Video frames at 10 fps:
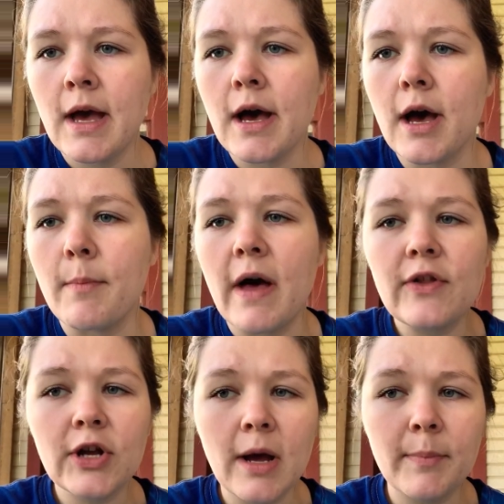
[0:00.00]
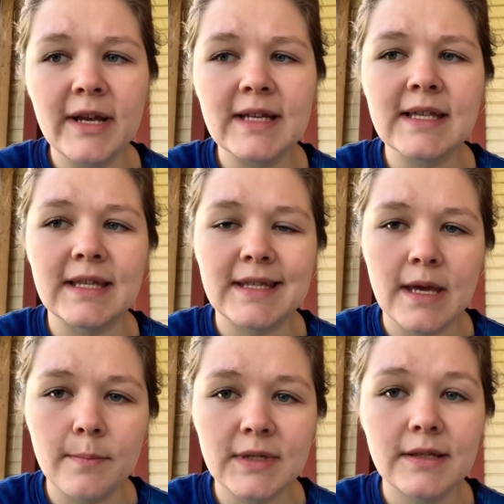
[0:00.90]
other companies
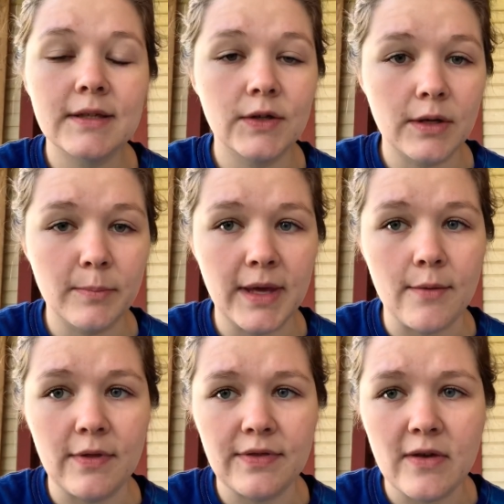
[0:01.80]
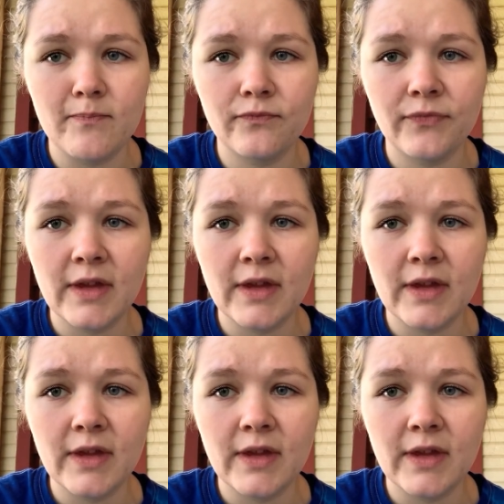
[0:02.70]
attempt to compete with them.